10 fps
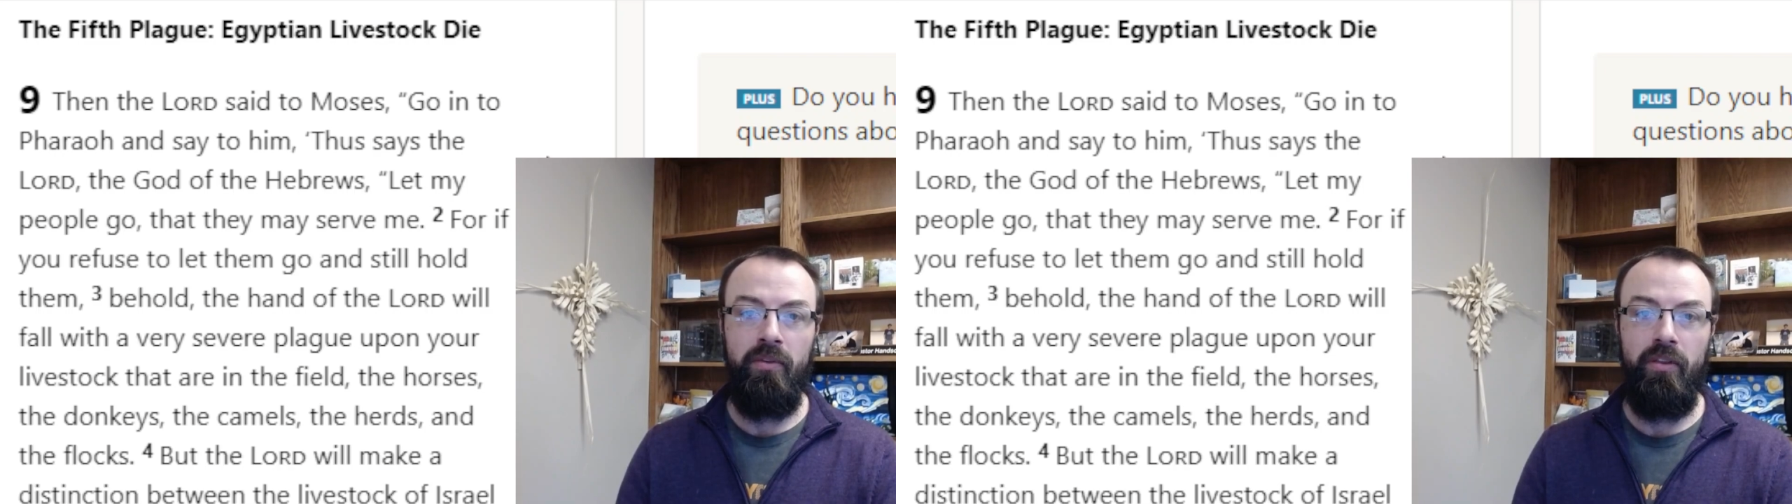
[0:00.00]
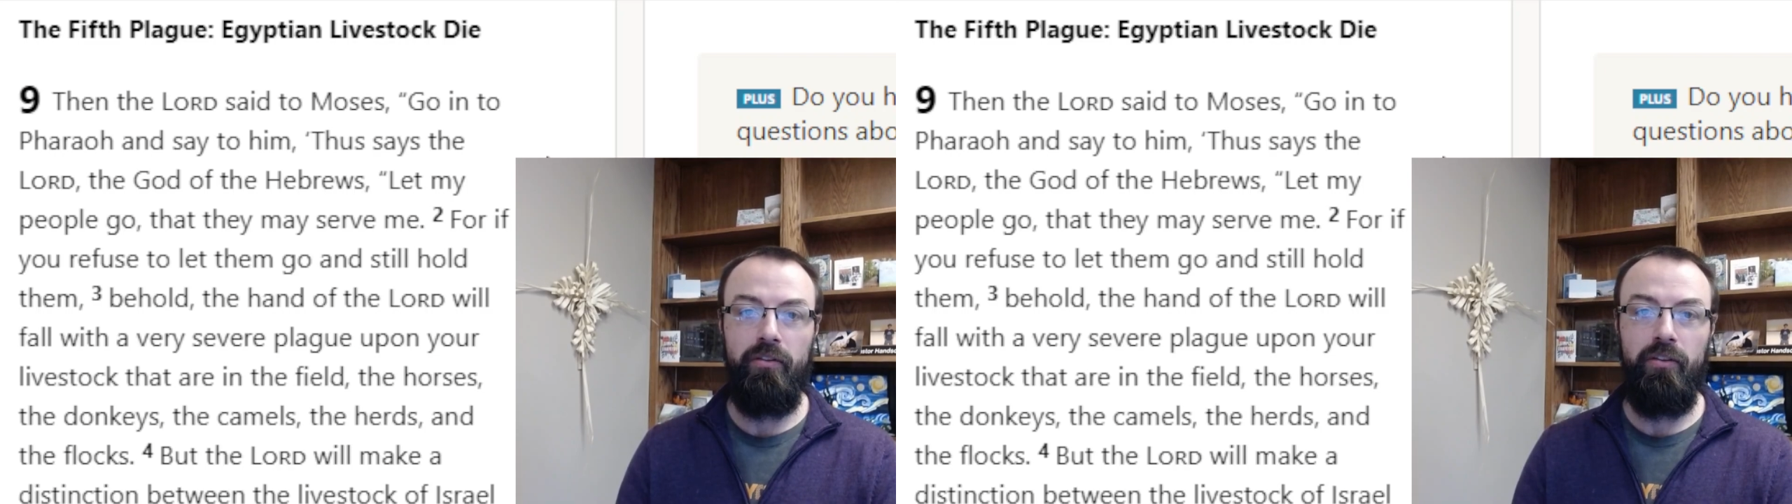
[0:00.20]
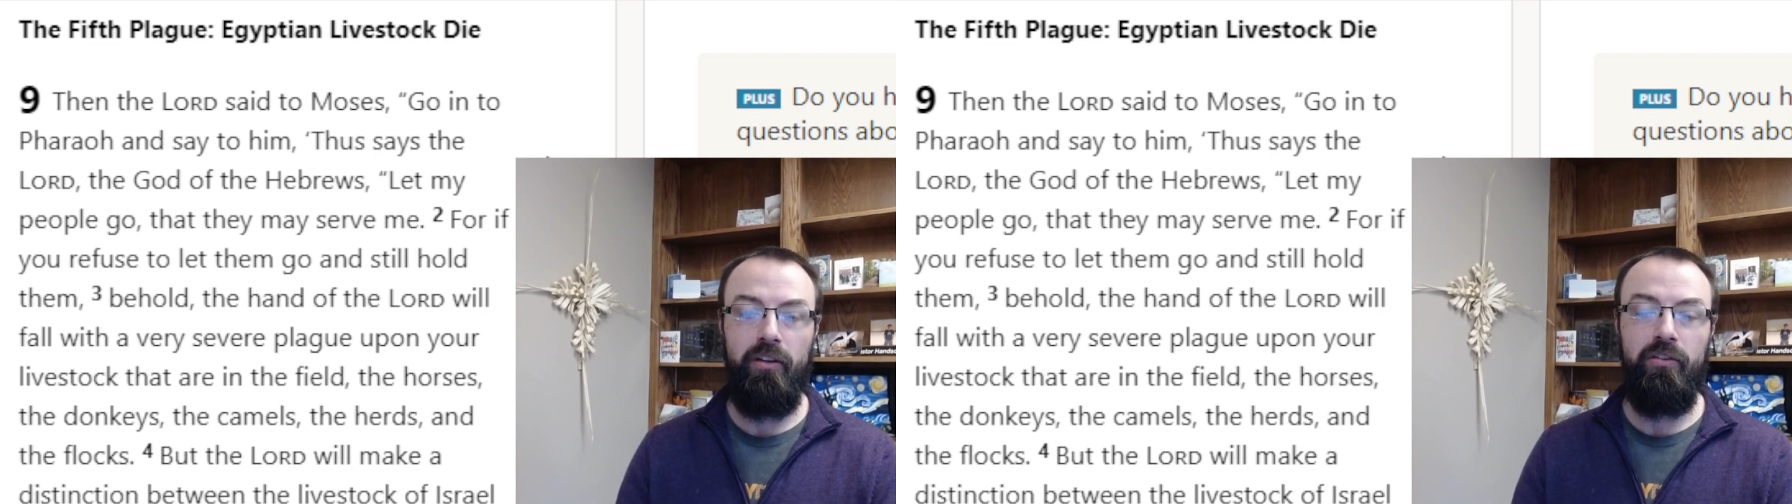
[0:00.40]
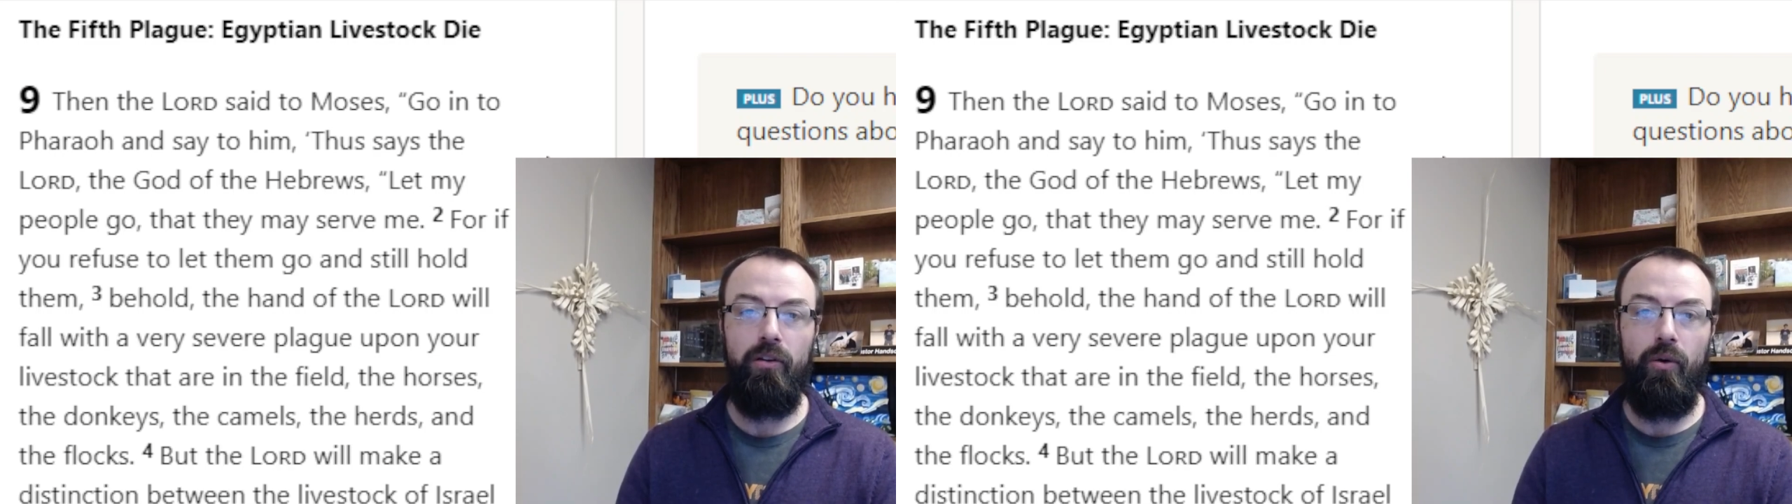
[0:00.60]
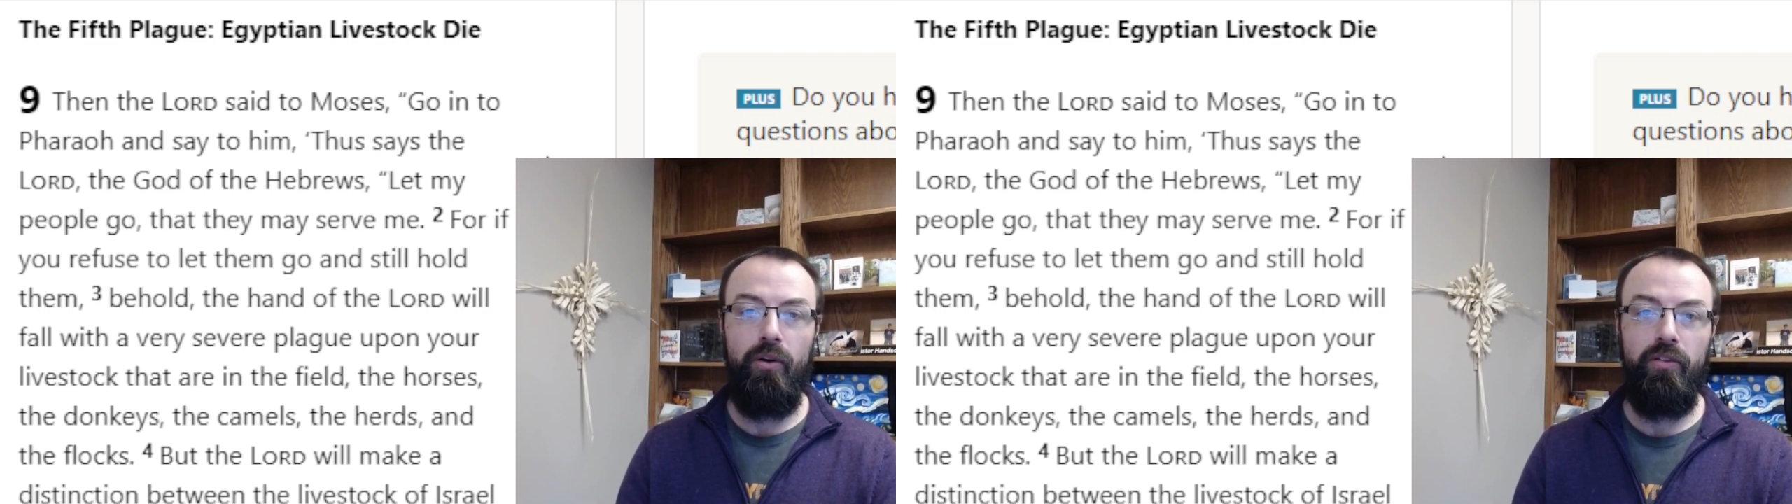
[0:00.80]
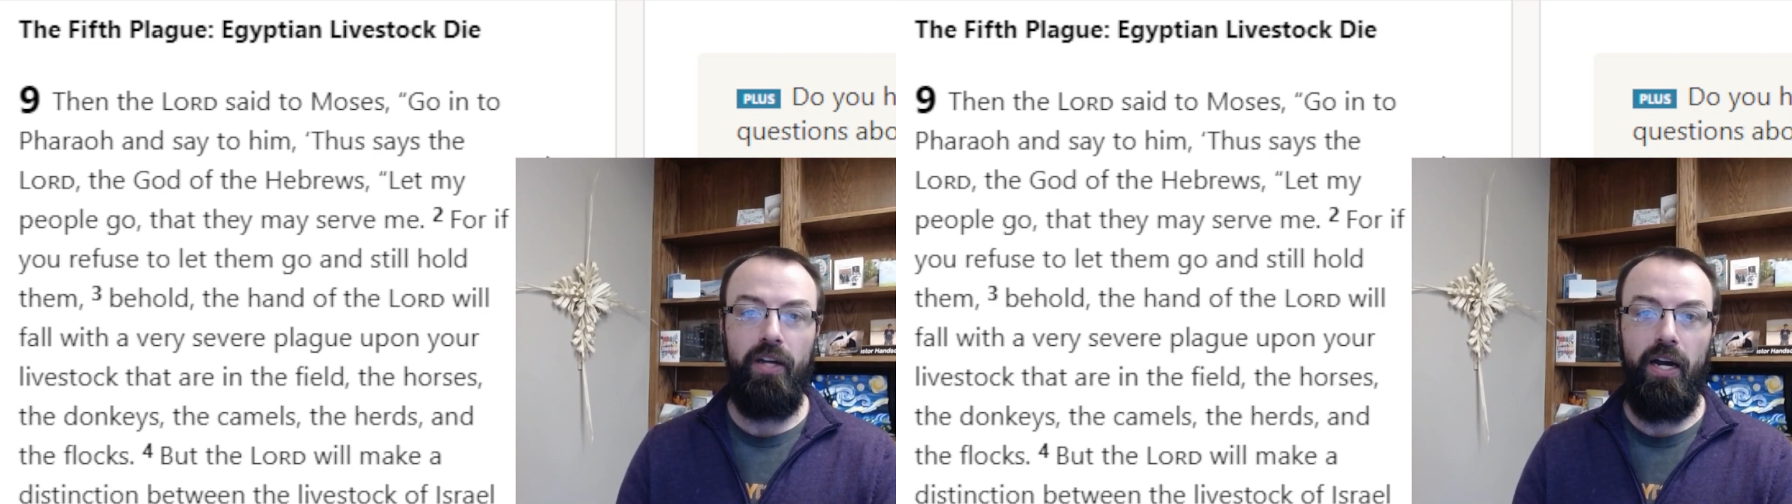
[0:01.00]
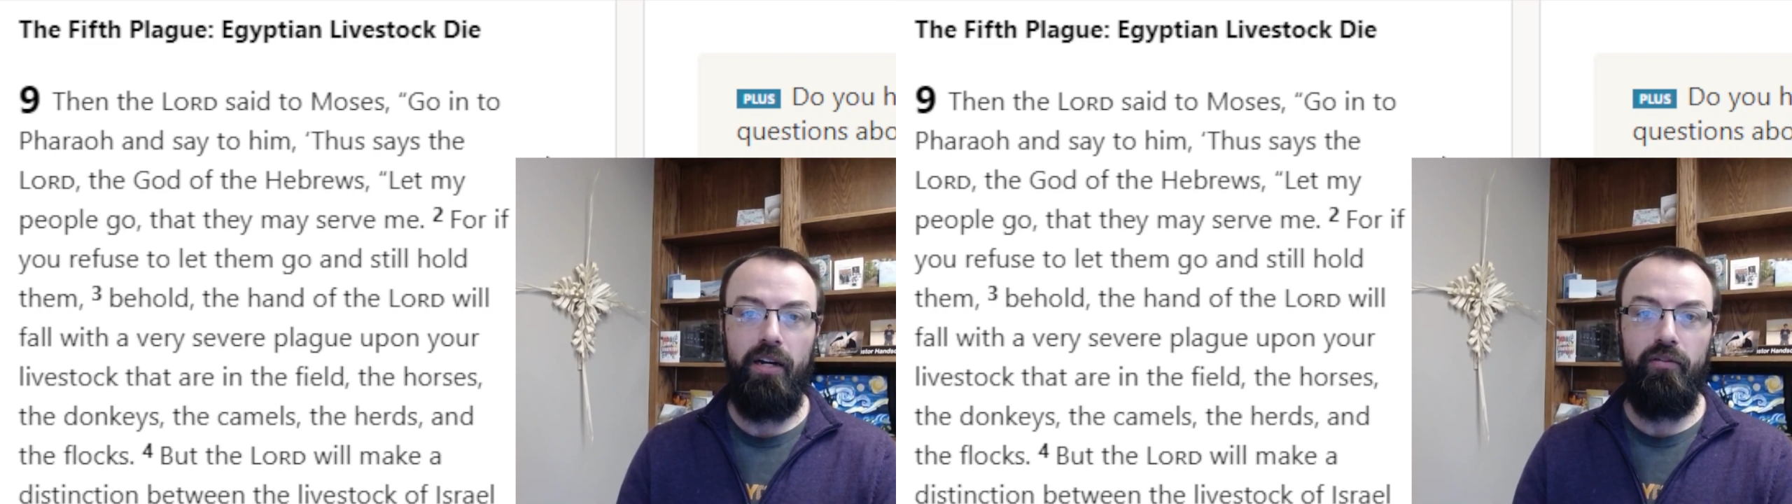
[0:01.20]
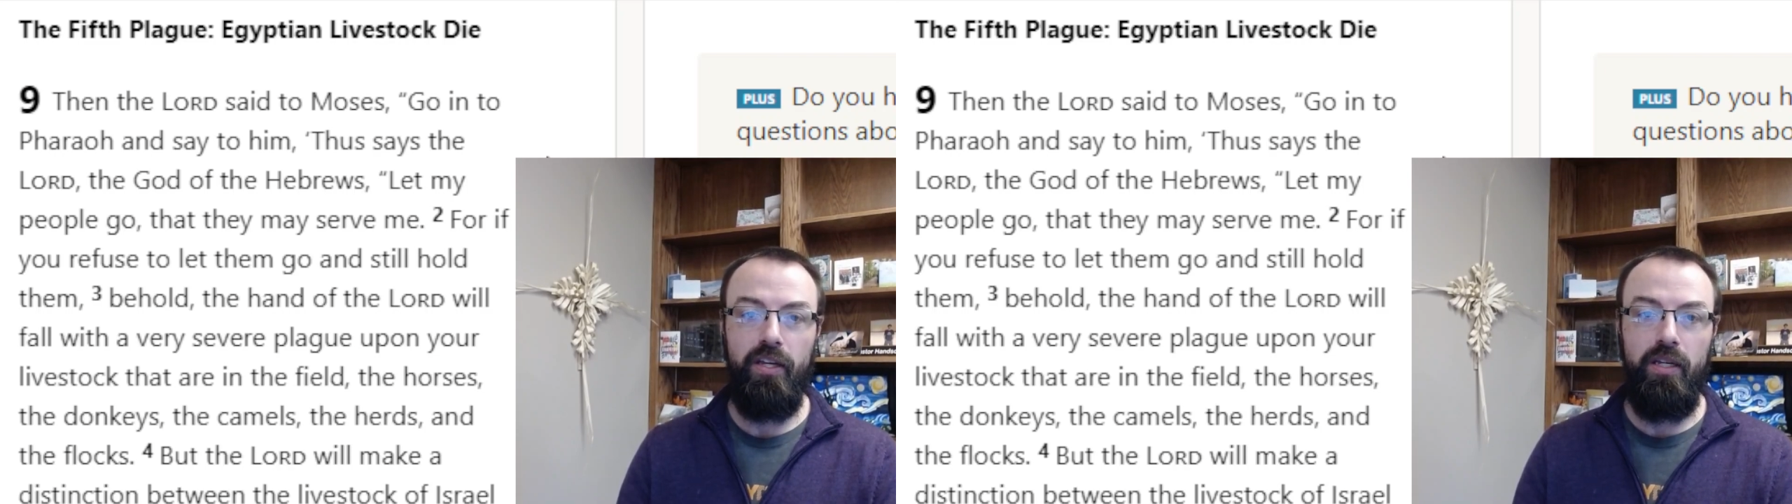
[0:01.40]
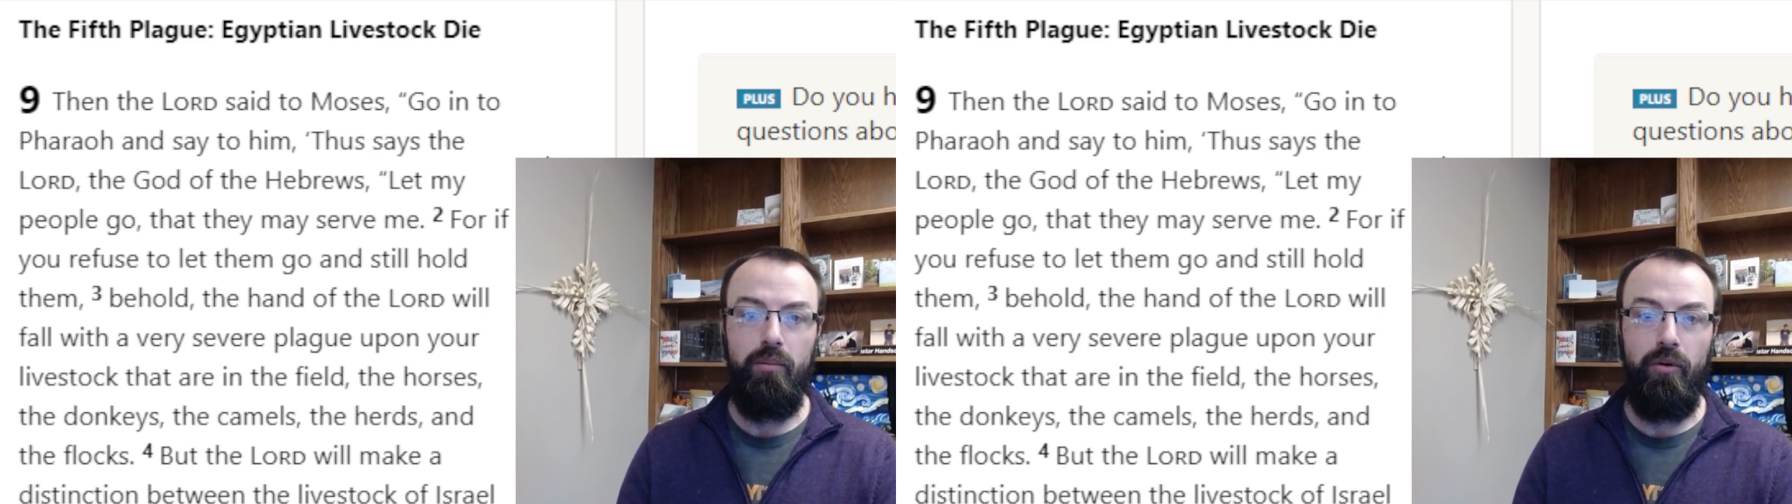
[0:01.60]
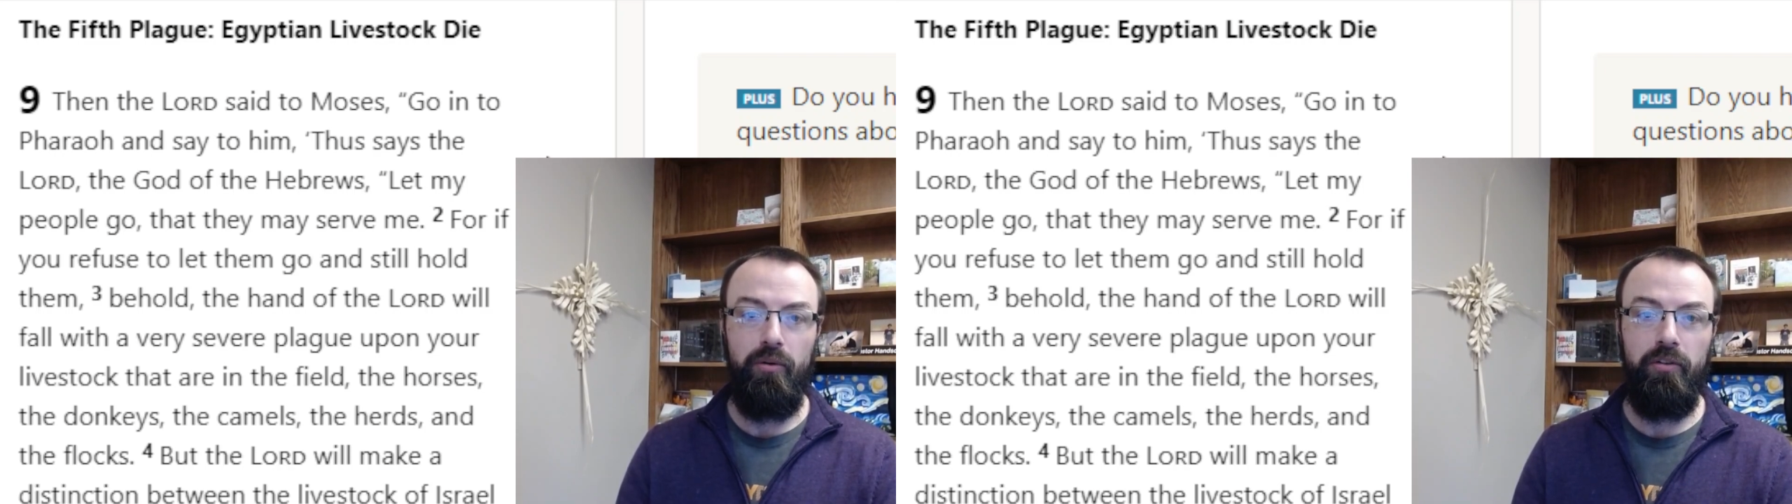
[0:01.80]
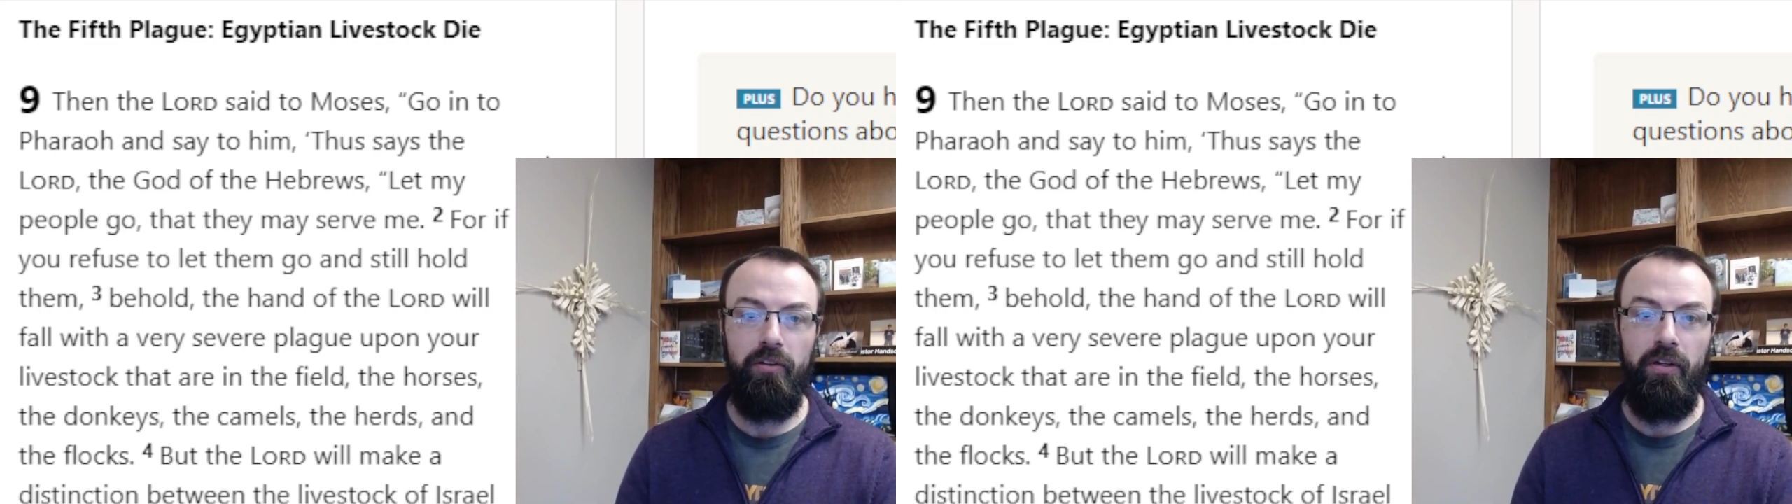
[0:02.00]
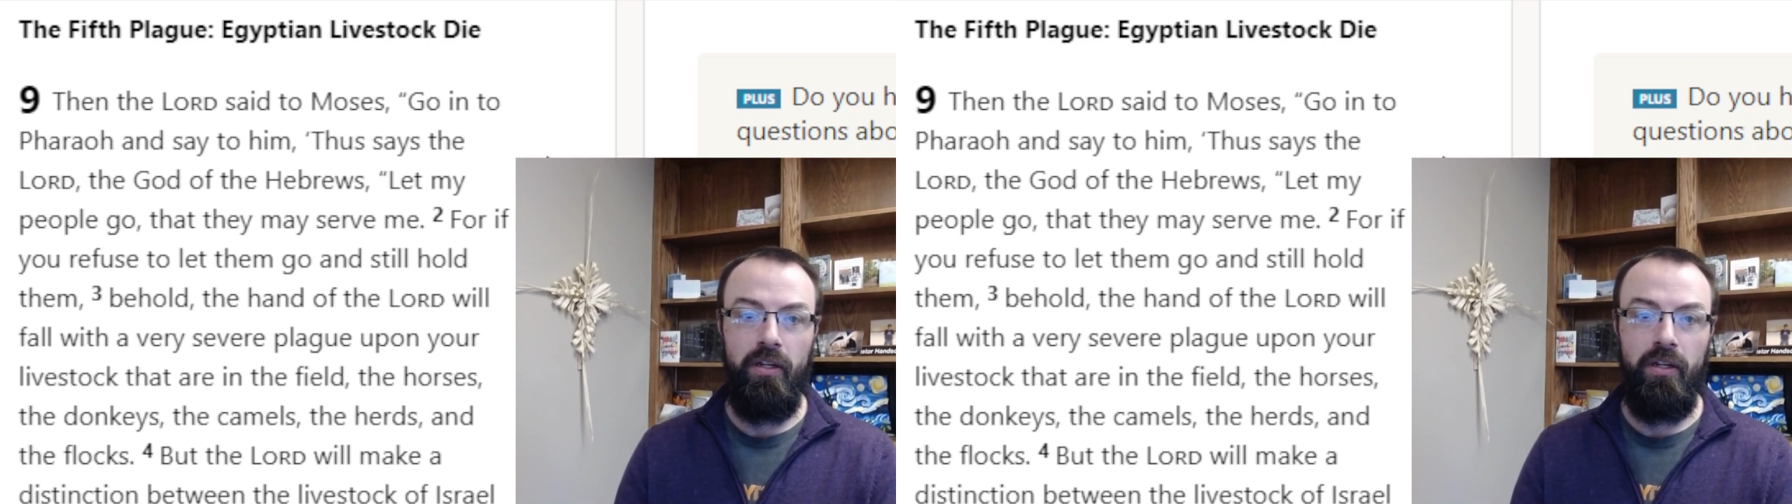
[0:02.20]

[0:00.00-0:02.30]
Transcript: Thus says the Lord, the God of the Hebrews,